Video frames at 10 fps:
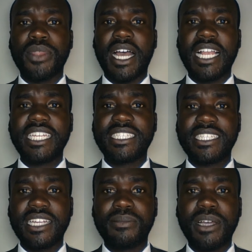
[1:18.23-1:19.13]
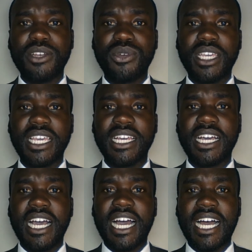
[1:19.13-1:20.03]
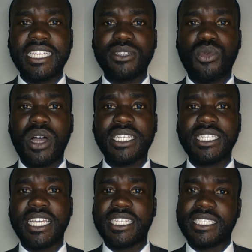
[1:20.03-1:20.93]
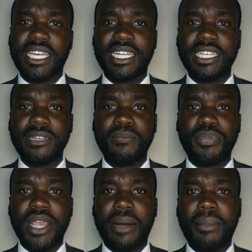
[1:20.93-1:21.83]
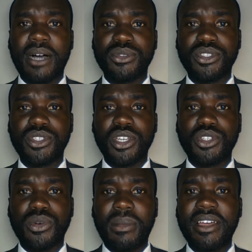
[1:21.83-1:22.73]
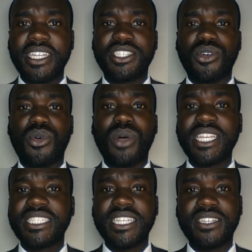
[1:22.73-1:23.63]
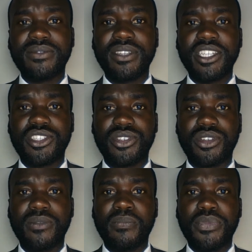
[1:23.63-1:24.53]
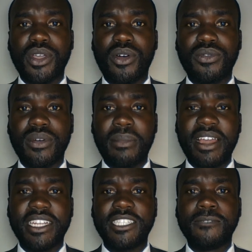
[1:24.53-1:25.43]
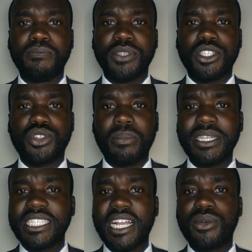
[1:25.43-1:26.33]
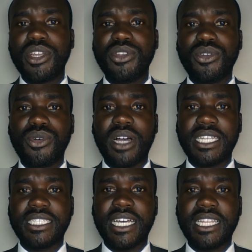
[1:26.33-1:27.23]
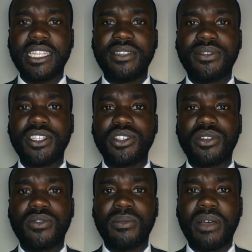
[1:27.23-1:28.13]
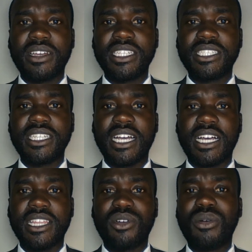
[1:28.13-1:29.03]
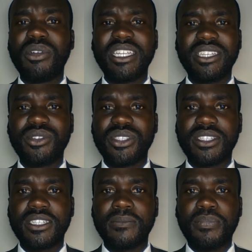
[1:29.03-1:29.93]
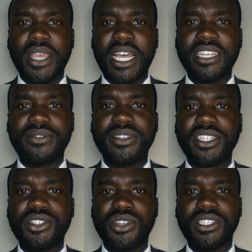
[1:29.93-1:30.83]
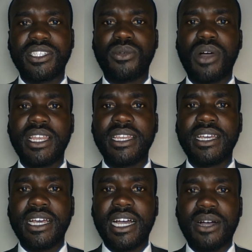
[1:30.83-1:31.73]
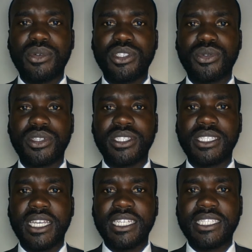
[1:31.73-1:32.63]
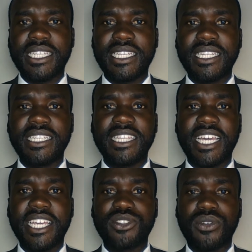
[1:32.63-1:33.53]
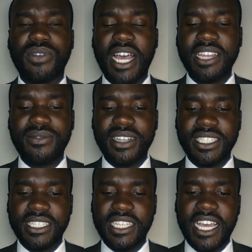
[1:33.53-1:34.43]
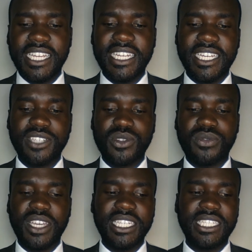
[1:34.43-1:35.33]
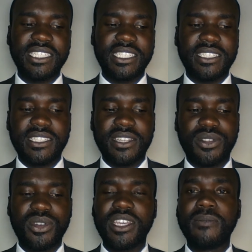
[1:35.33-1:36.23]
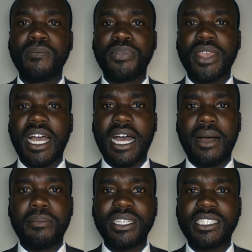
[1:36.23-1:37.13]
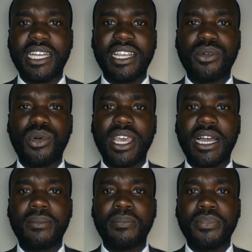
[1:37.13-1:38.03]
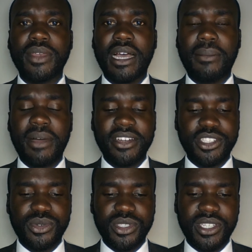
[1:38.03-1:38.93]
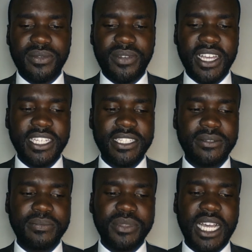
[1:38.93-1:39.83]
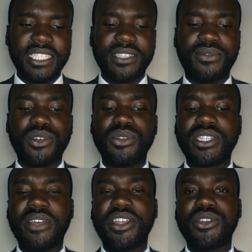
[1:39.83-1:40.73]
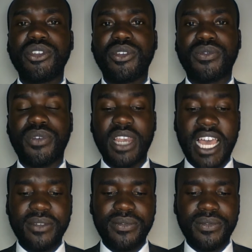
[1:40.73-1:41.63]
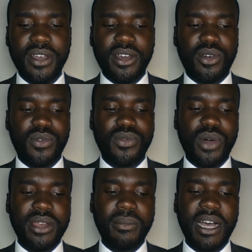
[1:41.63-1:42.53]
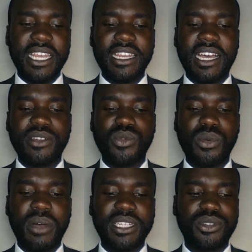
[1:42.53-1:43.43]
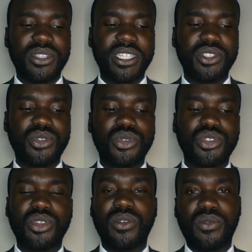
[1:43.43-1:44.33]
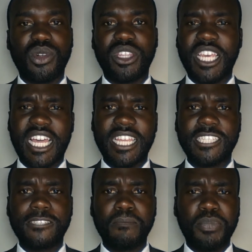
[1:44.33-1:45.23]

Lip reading: Let's start by looking at what exactly amounts to marriage, or what is the definition of a marriage. So basically, when you look at the definition of a marriage, the commonly used definition is the one which was stated in the case of Hyde versus Hyde, the case of 1863, basically where marriage was defined as the voluntary union for life of one man and woman to the exclusion of all the others.